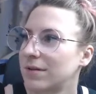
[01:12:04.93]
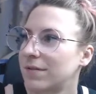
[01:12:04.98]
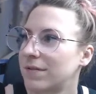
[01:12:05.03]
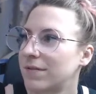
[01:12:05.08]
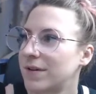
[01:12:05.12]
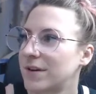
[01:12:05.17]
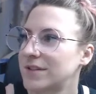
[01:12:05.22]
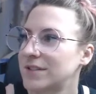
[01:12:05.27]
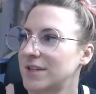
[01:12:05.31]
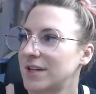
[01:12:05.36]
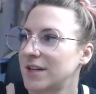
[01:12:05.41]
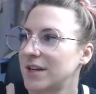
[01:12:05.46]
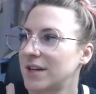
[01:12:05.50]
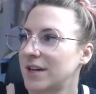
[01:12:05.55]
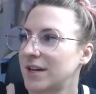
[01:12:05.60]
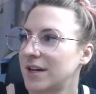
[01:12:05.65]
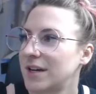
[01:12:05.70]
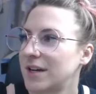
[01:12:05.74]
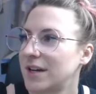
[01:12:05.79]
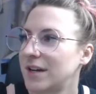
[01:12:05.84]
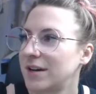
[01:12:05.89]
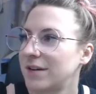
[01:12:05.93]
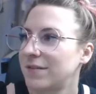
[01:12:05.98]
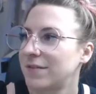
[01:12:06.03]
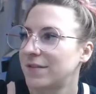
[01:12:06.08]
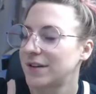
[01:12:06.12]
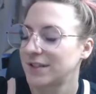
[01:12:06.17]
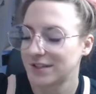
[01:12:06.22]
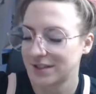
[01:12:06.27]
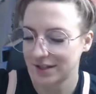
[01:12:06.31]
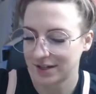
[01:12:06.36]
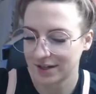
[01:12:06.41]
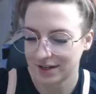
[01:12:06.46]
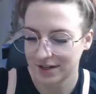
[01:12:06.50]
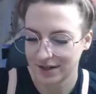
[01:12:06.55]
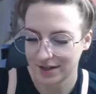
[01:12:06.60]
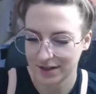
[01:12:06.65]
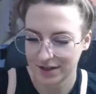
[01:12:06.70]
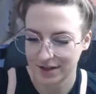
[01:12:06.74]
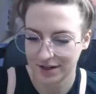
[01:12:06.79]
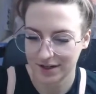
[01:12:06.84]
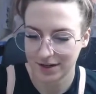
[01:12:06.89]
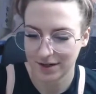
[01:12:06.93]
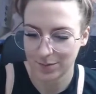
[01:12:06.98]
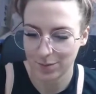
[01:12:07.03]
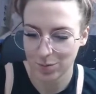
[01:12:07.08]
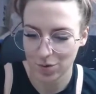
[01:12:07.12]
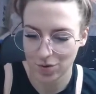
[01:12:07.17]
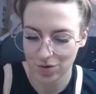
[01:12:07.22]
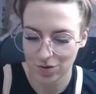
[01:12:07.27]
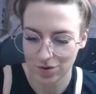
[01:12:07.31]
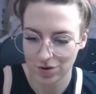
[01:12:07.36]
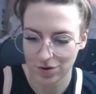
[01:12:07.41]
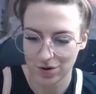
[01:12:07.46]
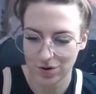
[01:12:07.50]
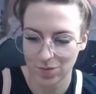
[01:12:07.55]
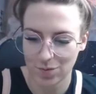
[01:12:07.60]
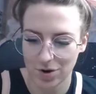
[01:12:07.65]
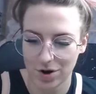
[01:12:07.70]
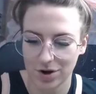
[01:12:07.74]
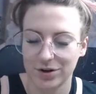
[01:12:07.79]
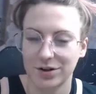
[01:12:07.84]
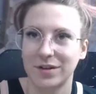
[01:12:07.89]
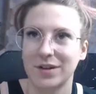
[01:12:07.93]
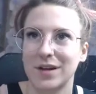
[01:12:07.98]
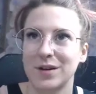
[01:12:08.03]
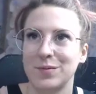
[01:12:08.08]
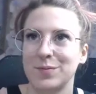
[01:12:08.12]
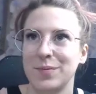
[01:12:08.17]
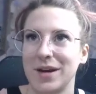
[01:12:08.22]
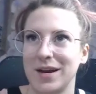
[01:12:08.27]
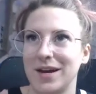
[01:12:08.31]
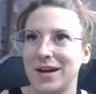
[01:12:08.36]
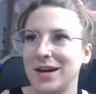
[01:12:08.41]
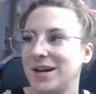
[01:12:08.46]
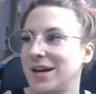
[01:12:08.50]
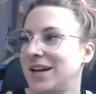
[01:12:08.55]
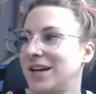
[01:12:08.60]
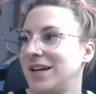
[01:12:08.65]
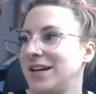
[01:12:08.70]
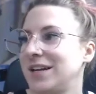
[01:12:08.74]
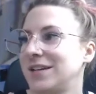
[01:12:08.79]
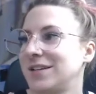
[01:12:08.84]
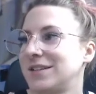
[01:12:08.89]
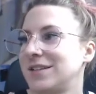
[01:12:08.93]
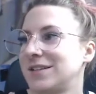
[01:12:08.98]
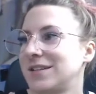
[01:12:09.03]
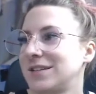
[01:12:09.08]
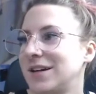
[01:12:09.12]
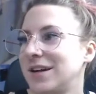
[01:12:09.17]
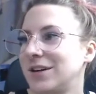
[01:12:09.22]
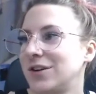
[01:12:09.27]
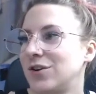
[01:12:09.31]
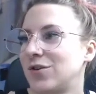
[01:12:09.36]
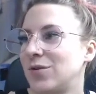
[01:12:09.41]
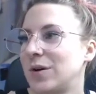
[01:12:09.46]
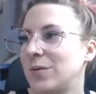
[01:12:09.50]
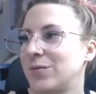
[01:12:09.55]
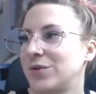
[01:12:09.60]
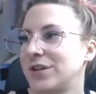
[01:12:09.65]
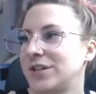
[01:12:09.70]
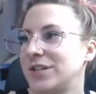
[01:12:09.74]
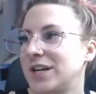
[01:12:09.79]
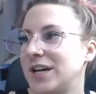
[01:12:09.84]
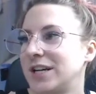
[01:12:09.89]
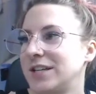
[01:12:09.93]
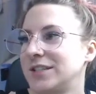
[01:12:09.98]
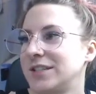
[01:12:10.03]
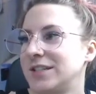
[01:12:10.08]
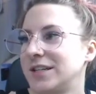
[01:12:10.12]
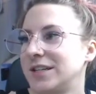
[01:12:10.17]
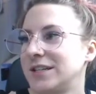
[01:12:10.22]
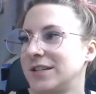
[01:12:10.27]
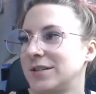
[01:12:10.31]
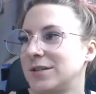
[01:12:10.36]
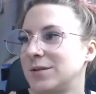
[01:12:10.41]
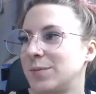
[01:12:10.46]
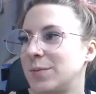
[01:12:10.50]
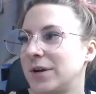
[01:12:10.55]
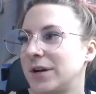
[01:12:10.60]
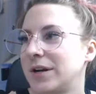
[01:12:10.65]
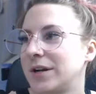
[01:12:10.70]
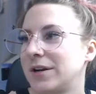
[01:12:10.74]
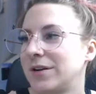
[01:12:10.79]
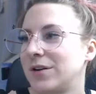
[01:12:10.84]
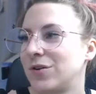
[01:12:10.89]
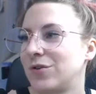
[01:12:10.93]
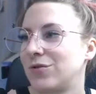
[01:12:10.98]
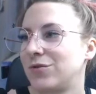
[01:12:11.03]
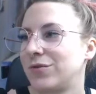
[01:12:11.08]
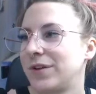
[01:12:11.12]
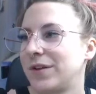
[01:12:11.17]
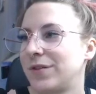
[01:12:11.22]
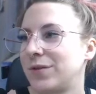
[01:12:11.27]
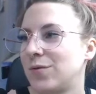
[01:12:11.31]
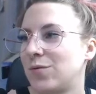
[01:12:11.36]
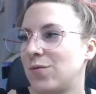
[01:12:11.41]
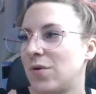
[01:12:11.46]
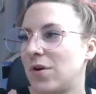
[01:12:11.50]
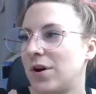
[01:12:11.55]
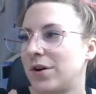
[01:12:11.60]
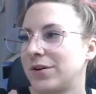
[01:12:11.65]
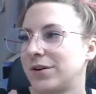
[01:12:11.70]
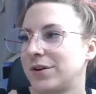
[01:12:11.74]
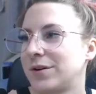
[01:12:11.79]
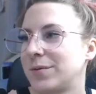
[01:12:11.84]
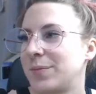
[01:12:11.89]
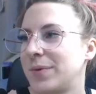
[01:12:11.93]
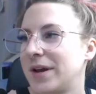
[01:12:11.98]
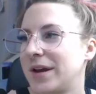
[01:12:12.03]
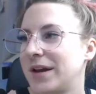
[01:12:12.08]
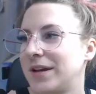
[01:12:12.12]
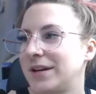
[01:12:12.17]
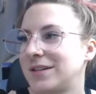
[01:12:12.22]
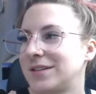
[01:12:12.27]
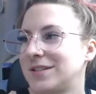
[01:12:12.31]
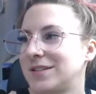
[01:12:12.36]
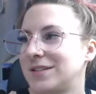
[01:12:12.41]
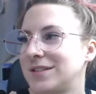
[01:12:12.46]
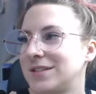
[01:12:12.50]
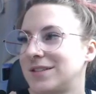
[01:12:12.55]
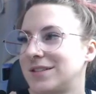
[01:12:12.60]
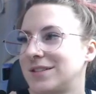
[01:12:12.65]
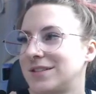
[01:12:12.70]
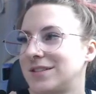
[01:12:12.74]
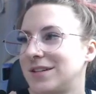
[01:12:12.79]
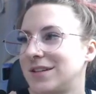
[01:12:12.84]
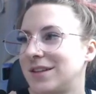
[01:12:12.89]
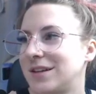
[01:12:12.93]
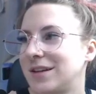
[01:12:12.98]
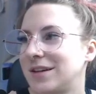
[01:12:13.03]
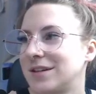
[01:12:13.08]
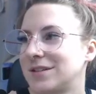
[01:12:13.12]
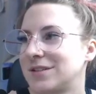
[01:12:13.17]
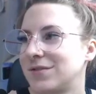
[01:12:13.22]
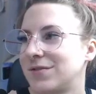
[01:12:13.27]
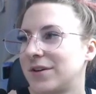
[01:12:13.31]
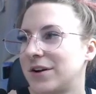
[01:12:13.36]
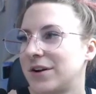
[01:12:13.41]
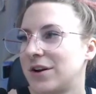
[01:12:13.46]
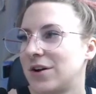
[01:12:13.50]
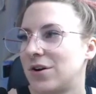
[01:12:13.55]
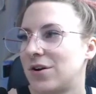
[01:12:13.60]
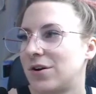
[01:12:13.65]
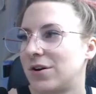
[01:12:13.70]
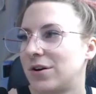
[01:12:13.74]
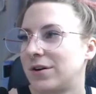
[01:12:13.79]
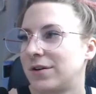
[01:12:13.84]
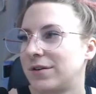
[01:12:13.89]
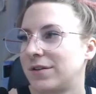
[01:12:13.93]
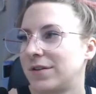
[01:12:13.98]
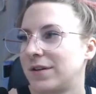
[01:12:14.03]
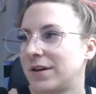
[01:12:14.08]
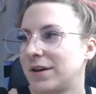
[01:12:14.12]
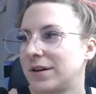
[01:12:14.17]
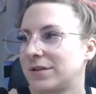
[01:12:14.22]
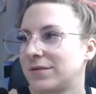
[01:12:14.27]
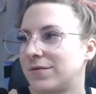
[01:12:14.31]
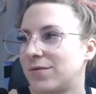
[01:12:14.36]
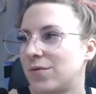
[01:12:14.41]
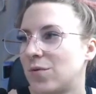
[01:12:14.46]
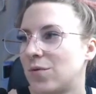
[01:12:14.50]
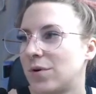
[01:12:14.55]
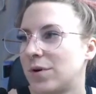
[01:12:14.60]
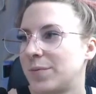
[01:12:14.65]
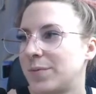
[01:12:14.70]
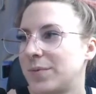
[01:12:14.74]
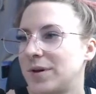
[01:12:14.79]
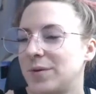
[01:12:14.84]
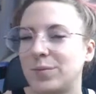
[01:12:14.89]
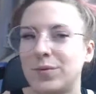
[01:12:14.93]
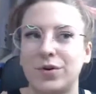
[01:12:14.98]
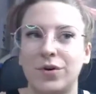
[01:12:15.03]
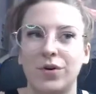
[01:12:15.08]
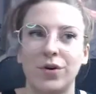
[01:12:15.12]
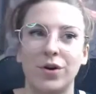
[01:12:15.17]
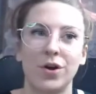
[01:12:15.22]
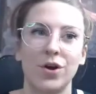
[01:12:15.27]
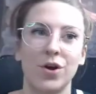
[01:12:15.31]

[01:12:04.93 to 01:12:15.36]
Fuzzy, fuzzy, more water than paint. I know I'm redundant, but I know that the water to paint consistency thing is a very hard thing for people